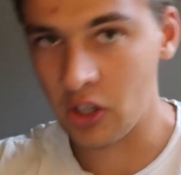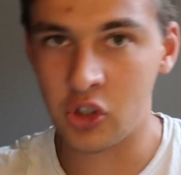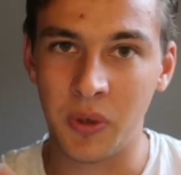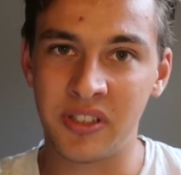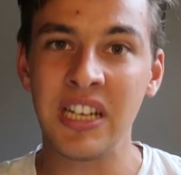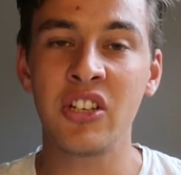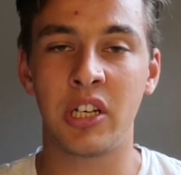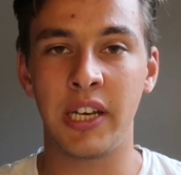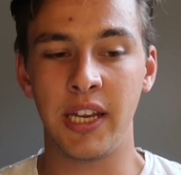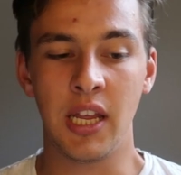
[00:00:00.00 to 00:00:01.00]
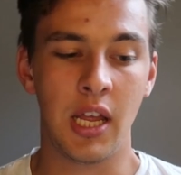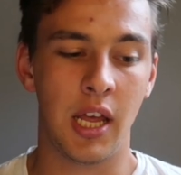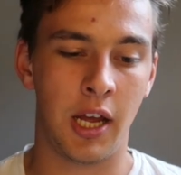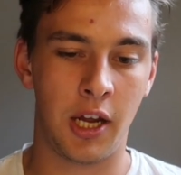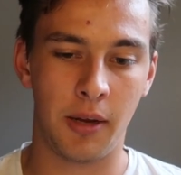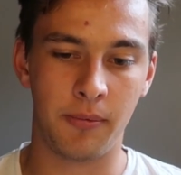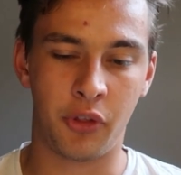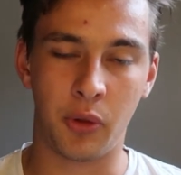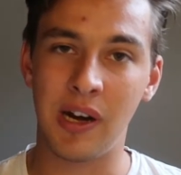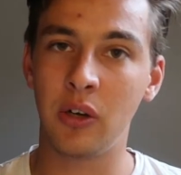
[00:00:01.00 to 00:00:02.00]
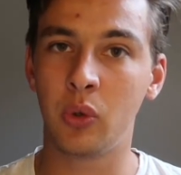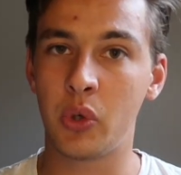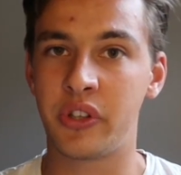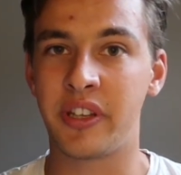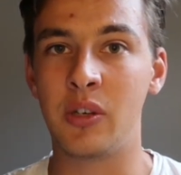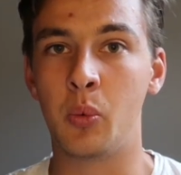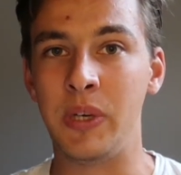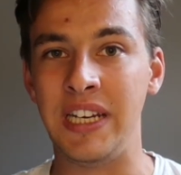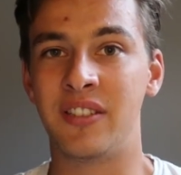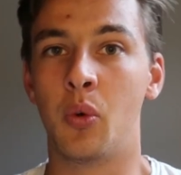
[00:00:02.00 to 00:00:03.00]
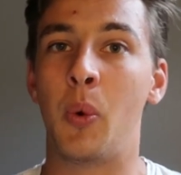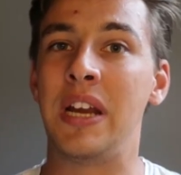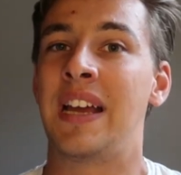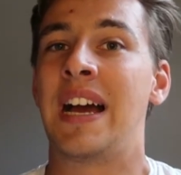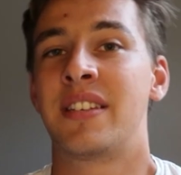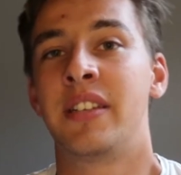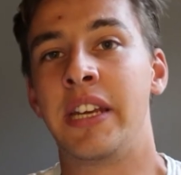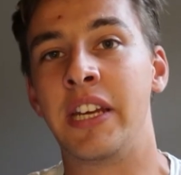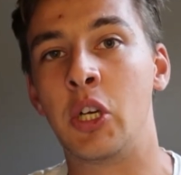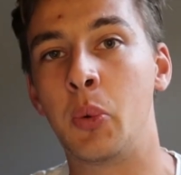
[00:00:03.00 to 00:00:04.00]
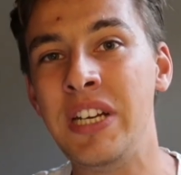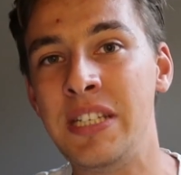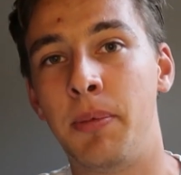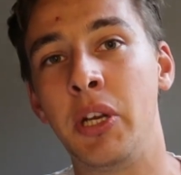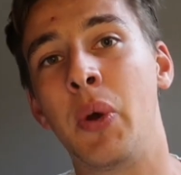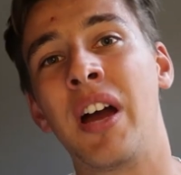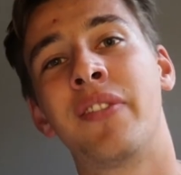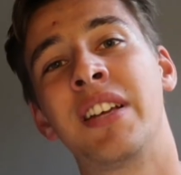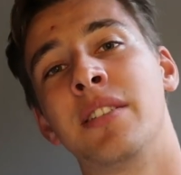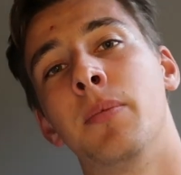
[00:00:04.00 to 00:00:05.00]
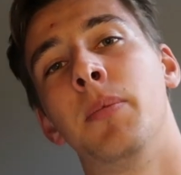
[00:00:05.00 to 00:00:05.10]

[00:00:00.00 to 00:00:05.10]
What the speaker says: So essentially, throughout those 3 weeks, weight hasn't increased, but you have